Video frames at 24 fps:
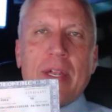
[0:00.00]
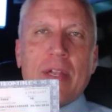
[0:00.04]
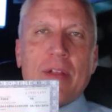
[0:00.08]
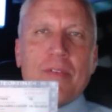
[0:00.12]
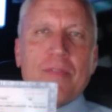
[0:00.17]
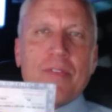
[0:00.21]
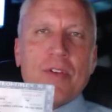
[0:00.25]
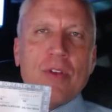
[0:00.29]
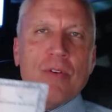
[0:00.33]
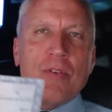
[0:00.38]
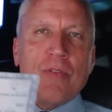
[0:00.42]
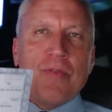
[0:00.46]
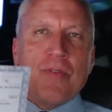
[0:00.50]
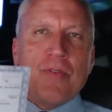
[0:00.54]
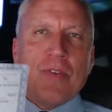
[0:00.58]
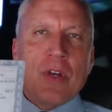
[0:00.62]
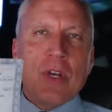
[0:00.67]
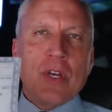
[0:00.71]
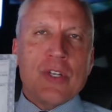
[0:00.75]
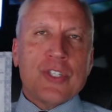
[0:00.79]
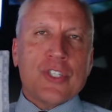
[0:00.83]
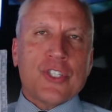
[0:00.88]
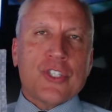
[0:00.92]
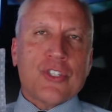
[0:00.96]
If you've
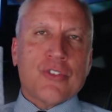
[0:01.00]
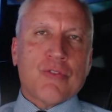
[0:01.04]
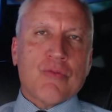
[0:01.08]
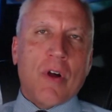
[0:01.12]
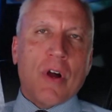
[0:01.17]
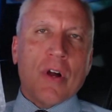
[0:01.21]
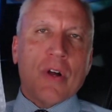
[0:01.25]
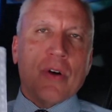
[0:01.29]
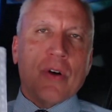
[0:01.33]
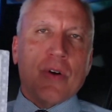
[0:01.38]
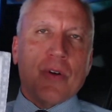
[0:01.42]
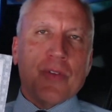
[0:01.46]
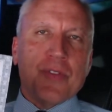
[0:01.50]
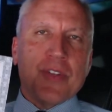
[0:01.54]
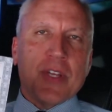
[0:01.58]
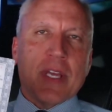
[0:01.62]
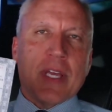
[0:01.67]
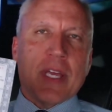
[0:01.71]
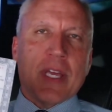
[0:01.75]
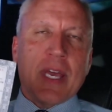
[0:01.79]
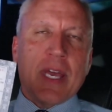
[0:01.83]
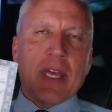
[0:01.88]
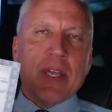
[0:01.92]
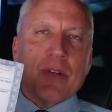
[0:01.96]
struggled to
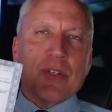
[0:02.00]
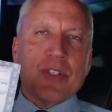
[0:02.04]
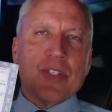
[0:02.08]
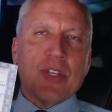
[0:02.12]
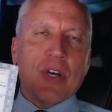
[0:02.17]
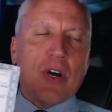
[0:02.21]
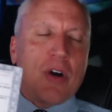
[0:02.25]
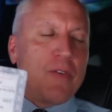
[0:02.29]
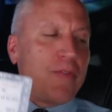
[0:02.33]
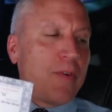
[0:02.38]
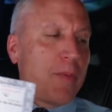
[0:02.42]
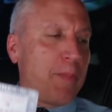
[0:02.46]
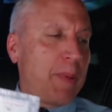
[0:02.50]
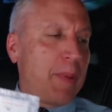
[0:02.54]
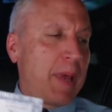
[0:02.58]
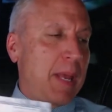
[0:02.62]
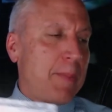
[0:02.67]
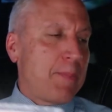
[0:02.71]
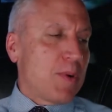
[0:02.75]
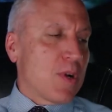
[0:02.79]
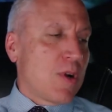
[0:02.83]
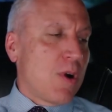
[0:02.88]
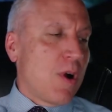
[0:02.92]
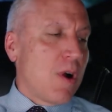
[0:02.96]
get yourself a
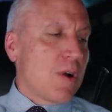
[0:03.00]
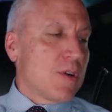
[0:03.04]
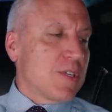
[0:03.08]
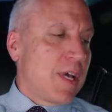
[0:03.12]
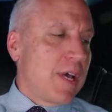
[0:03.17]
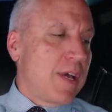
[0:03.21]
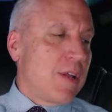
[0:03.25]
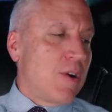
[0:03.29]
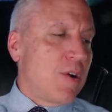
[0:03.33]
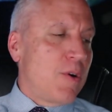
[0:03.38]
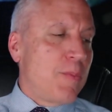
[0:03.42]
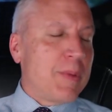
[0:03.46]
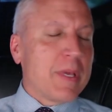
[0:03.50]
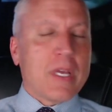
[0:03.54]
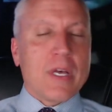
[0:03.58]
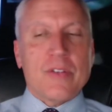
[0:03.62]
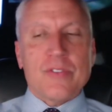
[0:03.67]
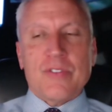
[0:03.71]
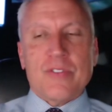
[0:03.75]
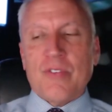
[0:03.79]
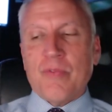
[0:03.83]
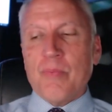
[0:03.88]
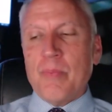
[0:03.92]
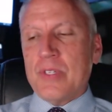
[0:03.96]
paper car title because
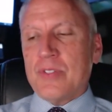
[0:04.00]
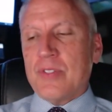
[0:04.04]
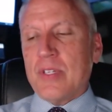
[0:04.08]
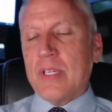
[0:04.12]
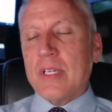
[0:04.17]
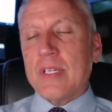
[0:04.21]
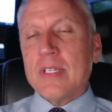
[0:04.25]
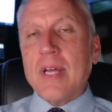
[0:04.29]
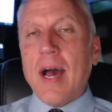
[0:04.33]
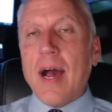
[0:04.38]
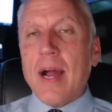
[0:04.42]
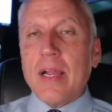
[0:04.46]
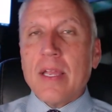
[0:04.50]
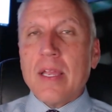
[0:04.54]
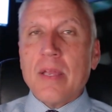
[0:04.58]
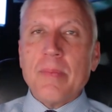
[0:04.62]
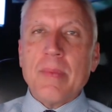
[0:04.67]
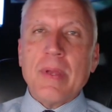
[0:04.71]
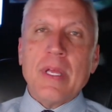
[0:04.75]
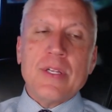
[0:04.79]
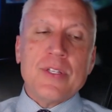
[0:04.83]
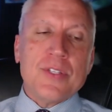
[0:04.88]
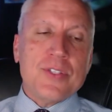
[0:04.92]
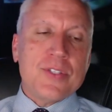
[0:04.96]
of missing
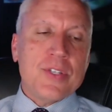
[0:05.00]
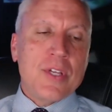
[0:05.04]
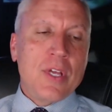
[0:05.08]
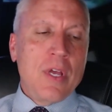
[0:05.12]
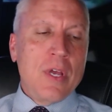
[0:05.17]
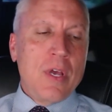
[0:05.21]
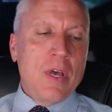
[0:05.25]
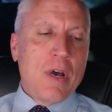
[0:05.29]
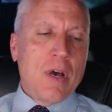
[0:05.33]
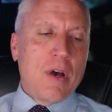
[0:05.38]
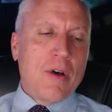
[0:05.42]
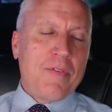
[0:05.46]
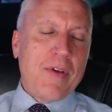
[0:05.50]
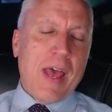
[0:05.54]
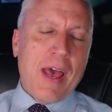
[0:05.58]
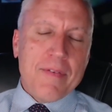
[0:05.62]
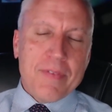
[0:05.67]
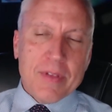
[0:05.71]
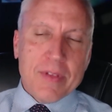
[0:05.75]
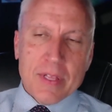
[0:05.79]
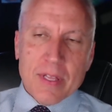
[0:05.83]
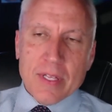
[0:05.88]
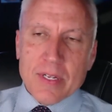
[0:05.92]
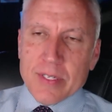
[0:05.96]
documents, of
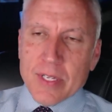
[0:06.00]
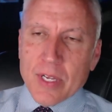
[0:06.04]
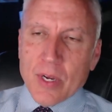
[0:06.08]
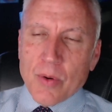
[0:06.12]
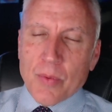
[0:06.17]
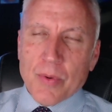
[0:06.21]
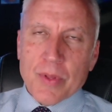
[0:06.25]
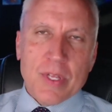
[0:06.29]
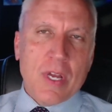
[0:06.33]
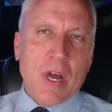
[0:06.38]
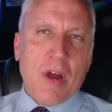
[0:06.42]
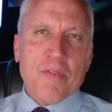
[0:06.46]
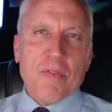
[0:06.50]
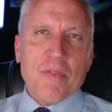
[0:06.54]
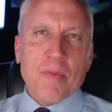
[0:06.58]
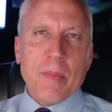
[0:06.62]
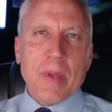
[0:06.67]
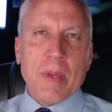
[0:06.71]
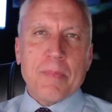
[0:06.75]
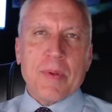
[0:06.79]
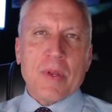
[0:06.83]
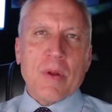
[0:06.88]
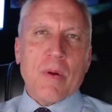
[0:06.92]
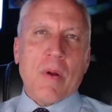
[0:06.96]
having to deal with
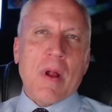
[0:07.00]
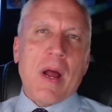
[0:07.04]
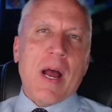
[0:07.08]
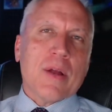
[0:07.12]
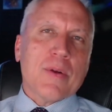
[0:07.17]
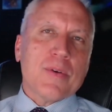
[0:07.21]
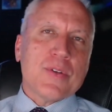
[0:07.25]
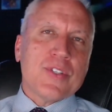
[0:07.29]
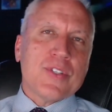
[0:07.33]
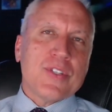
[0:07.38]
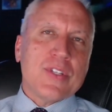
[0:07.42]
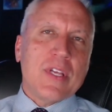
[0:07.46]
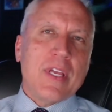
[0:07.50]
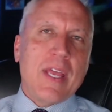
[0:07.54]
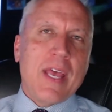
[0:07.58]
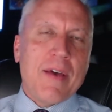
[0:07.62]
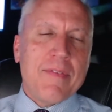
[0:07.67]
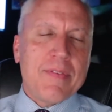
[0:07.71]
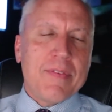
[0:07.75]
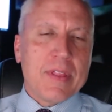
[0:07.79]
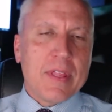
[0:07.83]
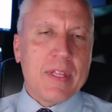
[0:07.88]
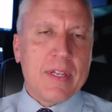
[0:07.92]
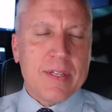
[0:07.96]
government bureaucracy,
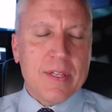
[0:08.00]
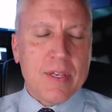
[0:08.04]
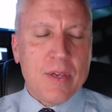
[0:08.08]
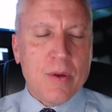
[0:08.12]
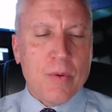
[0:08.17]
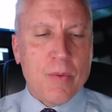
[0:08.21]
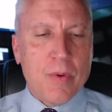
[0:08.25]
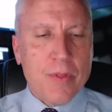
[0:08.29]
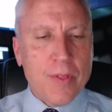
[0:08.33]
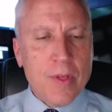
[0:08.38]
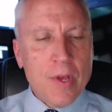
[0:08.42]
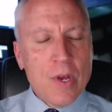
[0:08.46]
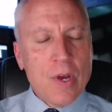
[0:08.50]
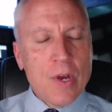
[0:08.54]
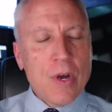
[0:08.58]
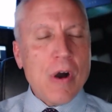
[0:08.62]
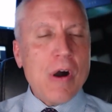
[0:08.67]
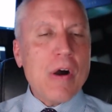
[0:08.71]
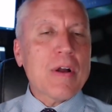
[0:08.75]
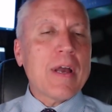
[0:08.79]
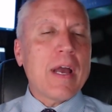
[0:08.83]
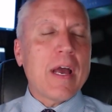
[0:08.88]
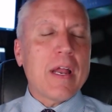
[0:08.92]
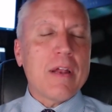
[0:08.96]
having to deal with
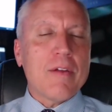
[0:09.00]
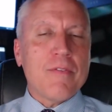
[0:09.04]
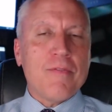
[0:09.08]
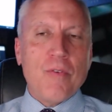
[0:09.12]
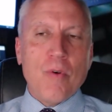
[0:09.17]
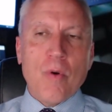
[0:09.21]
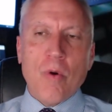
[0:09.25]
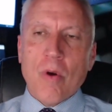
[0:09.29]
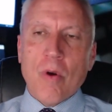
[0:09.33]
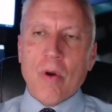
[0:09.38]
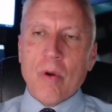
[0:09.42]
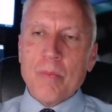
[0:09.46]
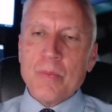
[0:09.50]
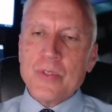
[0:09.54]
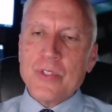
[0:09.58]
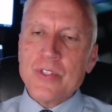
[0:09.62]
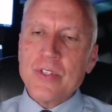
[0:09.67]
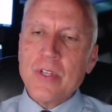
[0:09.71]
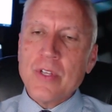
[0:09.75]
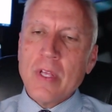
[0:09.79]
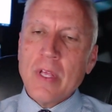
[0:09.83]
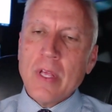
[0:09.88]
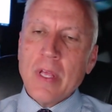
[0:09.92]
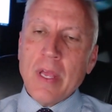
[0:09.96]
all kind of forms,
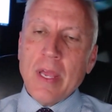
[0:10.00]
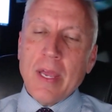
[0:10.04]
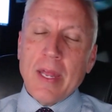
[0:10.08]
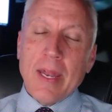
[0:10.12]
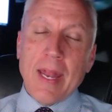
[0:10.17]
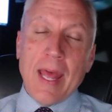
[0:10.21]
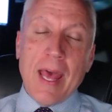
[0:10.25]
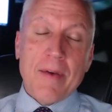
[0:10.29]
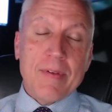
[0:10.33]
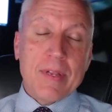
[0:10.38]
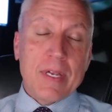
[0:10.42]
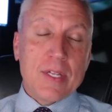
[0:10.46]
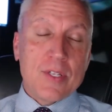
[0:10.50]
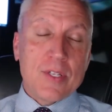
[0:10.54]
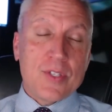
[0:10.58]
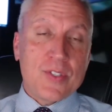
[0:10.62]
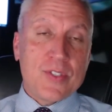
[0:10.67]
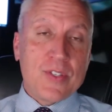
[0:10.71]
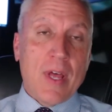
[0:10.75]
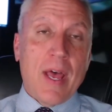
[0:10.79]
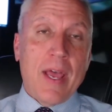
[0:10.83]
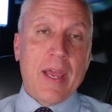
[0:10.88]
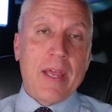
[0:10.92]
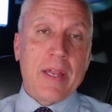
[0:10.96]
and having to
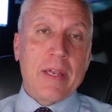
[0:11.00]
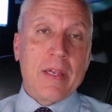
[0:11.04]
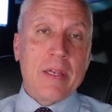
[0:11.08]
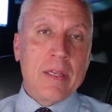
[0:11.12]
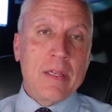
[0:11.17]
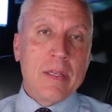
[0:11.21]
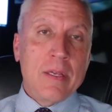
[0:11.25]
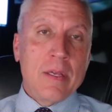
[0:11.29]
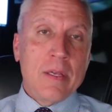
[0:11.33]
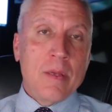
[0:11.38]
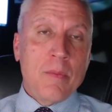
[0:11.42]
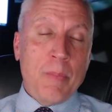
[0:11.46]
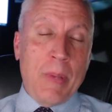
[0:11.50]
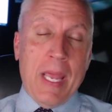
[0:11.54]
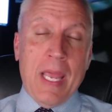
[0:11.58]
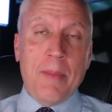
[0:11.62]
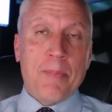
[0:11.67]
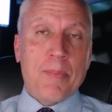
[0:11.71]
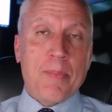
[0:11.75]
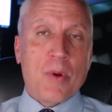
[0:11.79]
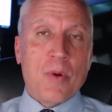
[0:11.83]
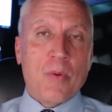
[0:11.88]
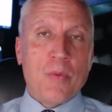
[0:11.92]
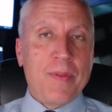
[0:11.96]
sign
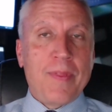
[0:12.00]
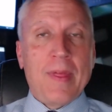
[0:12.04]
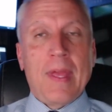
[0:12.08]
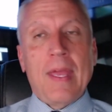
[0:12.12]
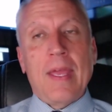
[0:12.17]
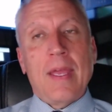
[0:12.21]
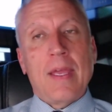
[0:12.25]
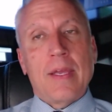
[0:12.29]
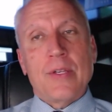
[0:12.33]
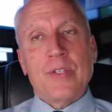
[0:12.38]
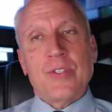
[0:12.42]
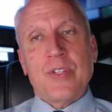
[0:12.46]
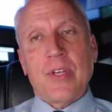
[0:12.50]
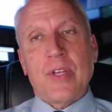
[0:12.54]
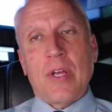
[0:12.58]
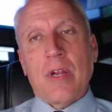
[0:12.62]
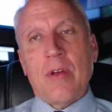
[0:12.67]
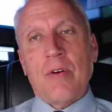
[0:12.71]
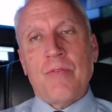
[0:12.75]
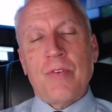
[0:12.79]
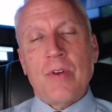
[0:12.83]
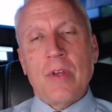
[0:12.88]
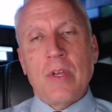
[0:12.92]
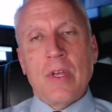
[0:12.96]
paper with ink instead
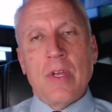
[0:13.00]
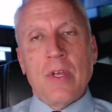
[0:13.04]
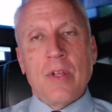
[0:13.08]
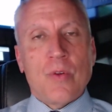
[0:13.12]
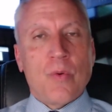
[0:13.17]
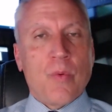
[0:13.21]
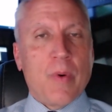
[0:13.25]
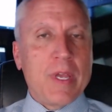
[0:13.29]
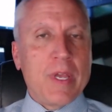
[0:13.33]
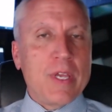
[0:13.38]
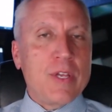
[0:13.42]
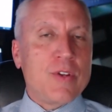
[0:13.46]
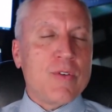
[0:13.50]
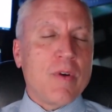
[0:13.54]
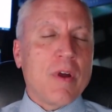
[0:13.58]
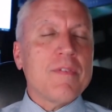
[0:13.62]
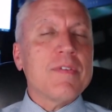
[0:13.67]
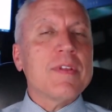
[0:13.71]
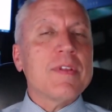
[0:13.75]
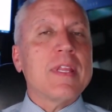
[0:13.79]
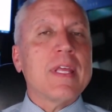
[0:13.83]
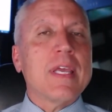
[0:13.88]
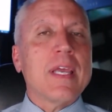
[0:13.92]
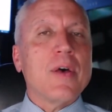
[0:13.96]
of the way you do
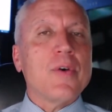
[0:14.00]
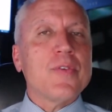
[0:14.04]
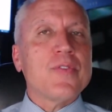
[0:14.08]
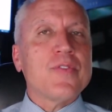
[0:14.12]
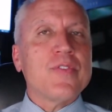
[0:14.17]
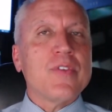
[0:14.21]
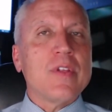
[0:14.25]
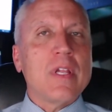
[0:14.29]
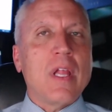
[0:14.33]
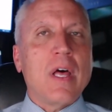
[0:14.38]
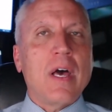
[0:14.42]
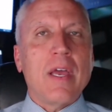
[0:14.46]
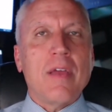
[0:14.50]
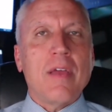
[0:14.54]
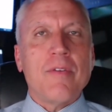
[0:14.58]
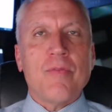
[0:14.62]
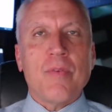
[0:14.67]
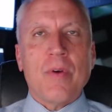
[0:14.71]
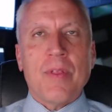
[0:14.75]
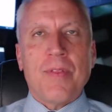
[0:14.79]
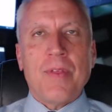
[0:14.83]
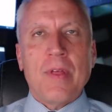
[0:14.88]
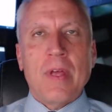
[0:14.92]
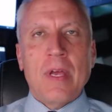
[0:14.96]
everything else in life
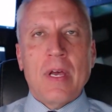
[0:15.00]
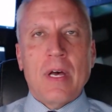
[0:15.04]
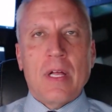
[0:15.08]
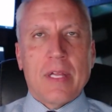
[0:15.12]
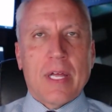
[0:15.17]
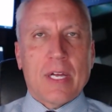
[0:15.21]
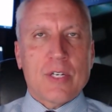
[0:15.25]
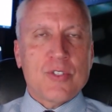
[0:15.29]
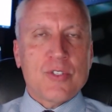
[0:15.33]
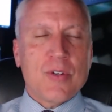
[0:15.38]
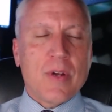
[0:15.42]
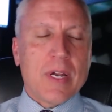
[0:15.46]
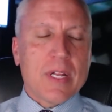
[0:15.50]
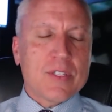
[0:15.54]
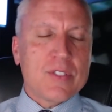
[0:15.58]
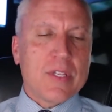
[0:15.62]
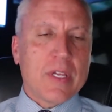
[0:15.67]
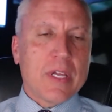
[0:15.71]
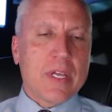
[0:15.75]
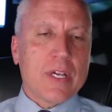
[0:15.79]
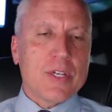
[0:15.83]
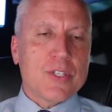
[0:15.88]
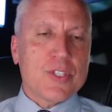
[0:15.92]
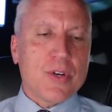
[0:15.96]
with electronic
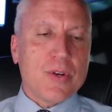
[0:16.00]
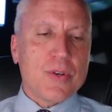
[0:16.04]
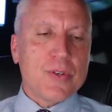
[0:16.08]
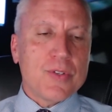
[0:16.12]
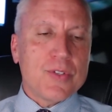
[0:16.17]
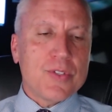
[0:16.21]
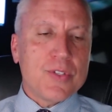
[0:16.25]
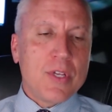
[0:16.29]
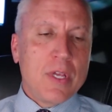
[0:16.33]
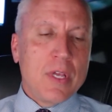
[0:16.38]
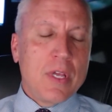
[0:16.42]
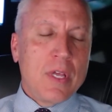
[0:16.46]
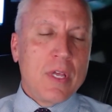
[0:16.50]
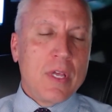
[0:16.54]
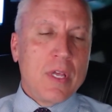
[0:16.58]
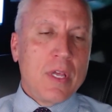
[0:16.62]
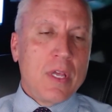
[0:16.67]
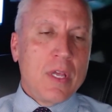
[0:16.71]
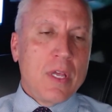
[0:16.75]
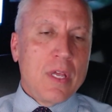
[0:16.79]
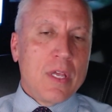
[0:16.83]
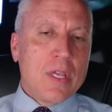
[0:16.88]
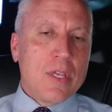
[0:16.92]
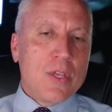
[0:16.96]
signatures,
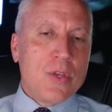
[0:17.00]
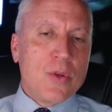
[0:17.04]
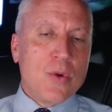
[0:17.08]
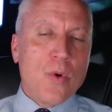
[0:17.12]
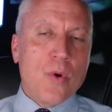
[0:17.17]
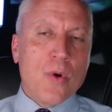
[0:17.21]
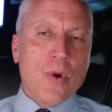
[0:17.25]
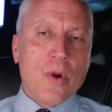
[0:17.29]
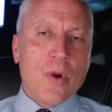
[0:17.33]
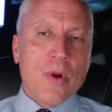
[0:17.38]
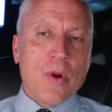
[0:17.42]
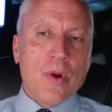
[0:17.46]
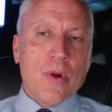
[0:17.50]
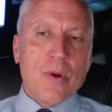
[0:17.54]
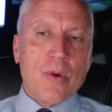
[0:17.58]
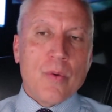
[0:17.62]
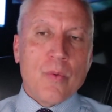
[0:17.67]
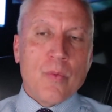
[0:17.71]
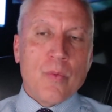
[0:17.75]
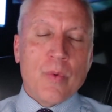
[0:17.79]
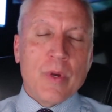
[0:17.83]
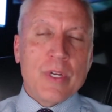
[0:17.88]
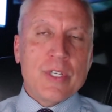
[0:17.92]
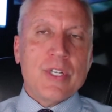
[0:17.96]
your
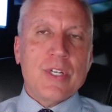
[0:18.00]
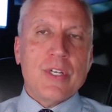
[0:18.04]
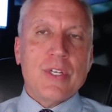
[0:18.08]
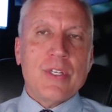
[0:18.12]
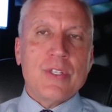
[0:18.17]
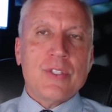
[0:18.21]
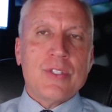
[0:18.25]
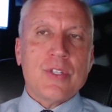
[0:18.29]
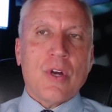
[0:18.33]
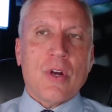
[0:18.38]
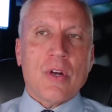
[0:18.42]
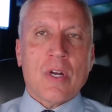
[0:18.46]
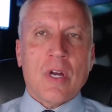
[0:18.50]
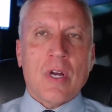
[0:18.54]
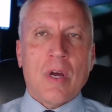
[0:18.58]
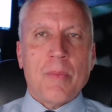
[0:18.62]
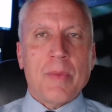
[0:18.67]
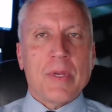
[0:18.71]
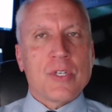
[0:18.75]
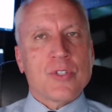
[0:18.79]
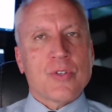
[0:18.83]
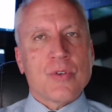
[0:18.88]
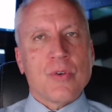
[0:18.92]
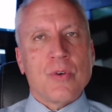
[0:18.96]
wishes are
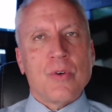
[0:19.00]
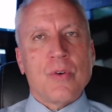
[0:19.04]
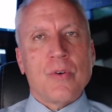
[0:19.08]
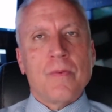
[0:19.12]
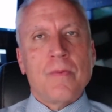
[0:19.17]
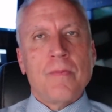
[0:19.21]
coming true.